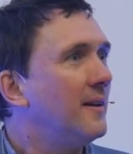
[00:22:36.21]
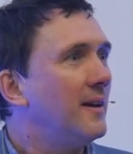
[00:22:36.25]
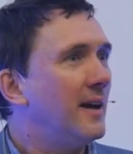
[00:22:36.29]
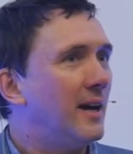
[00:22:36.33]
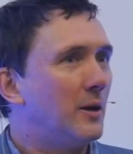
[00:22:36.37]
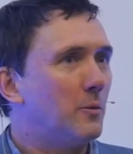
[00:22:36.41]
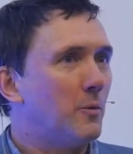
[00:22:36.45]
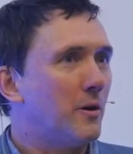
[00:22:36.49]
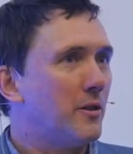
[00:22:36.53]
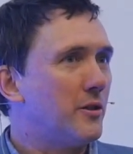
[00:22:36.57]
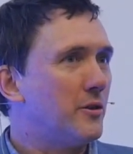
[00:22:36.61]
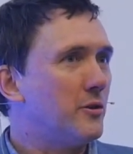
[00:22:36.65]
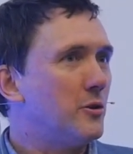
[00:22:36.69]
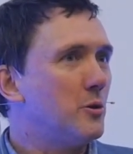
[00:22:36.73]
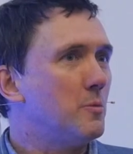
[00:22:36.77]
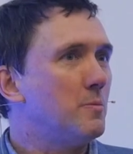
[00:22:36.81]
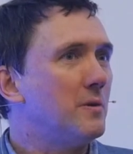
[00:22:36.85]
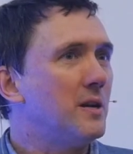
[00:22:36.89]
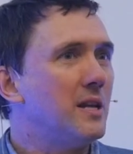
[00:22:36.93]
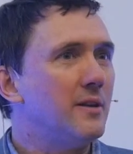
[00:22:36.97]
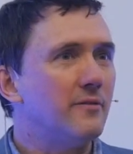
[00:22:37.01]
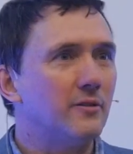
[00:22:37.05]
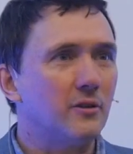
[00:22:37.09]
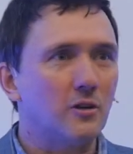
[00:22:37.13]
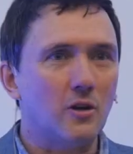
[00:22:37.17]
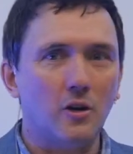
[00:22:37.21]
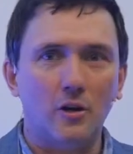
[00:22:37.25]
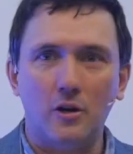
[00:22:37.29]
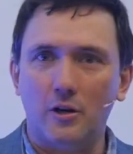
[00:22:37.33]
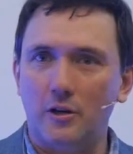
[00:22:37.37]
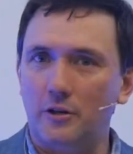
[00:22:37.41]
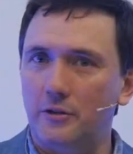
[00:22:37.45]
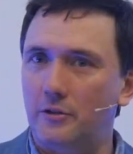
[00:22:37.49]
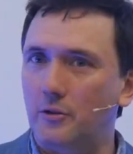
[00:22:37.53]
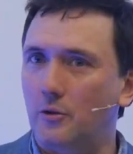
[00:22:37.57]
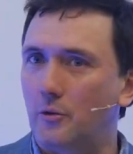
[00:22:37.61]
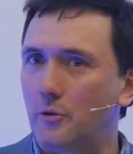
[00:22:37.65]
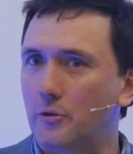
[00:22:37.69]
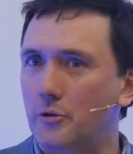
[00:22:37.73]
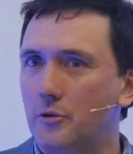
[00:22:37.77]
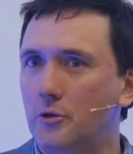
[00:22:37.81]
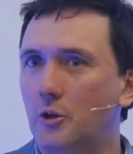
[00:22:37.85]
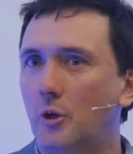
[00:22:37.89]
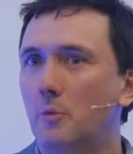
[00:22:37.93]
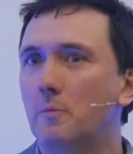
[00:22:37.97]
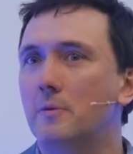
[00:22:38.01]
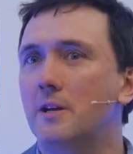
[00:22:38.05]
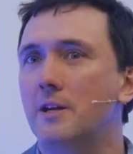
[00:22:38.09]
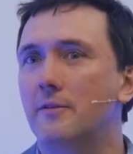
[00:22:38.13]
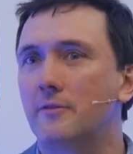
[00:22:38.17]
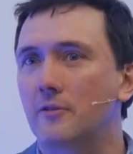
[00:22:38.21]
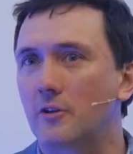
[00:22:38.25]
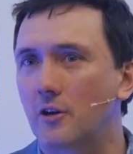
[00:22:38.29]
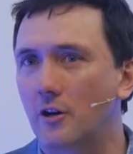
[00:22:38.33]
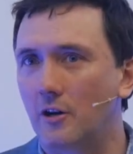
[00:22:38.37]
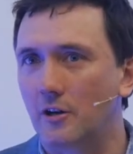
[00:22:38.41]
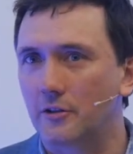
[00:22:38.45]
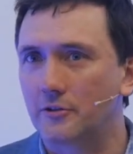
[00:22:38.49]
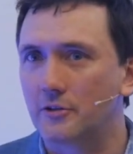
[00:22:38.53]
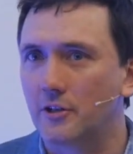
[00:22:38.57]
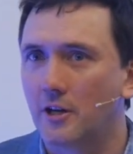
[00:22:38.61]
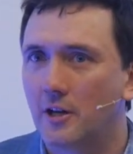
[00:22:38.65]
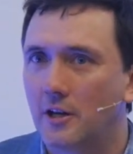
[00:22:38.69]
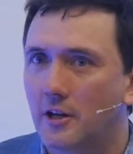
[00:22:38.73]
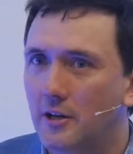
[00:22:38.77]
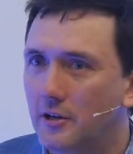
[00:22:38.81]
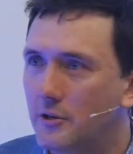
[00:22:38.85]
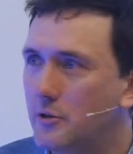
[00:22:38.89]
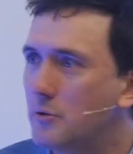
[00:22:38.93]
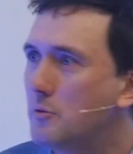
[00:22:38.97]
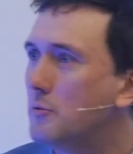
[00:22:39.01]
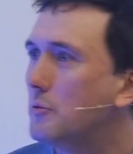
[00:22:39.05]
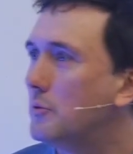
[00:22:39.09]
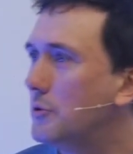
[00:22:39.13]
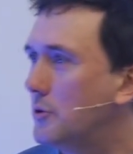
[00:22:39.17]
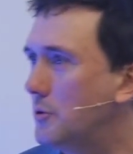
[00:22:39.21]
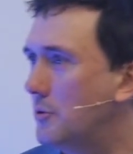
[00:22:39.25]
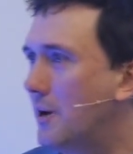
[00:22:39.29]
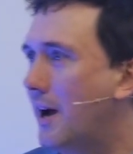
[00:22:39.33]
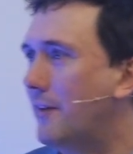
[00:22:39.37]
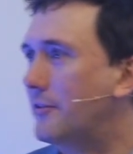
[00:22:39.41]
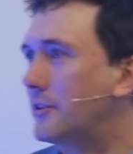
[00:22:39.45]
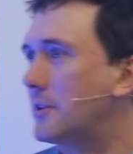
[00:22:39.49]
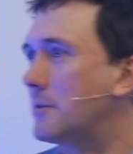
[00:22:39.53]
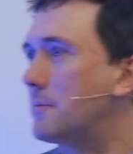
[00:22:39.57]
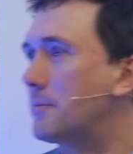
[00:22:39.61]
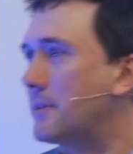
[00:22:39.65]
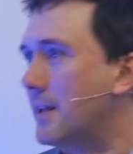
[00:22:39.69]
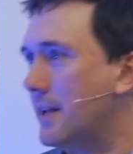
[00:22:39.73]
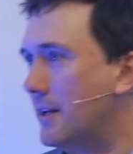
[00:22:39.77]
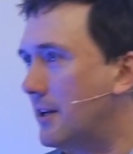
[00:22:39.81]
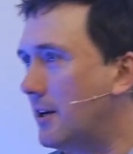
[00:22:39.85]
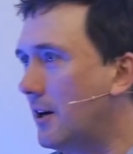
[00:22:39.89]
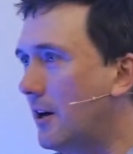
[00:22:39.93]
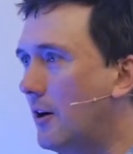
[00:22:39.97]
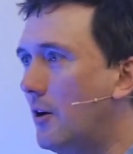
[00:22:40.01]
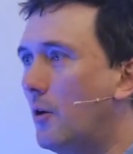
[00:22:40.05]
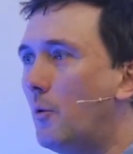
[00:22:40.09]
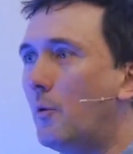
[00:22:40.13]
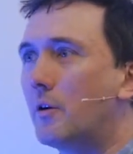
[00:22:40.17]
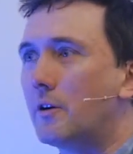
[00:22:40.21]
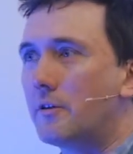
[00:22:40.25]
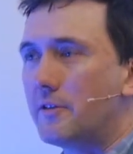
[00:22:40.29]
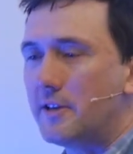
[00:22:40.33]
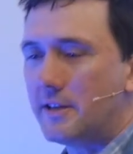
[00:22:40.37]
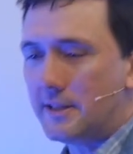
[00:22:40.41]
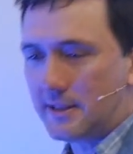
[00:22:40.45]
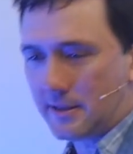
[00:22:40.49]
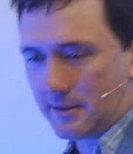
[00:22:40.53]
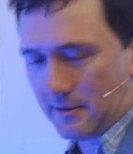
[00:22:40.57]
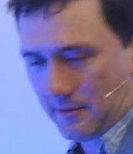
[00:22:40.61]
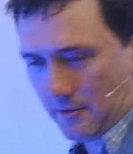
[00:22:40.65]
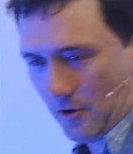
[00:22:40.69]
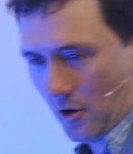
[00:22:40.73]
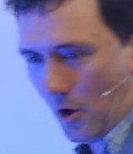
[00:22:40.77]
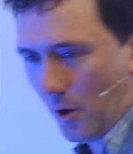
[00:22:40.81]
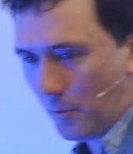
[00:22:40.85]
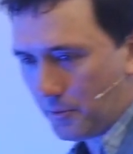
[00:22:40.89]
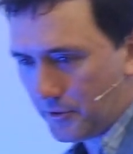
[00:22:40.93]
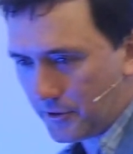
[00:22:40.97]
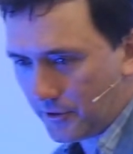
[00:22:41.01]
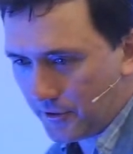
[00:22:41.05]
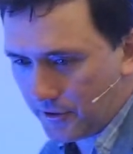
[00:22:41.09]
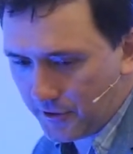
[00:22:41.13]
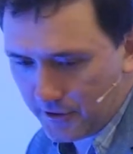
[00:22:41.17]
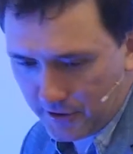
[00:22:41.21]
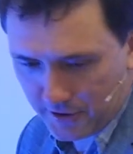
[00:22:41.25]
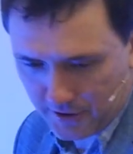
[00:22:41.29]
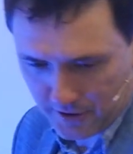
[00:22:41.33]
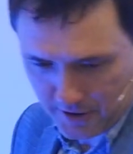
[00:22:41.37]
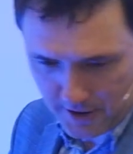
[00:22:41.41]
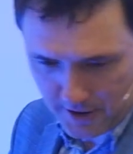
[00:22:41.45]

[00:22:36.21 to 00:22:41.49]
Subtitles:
And whether you believe in God or you don't believe in God, you have to take one of these options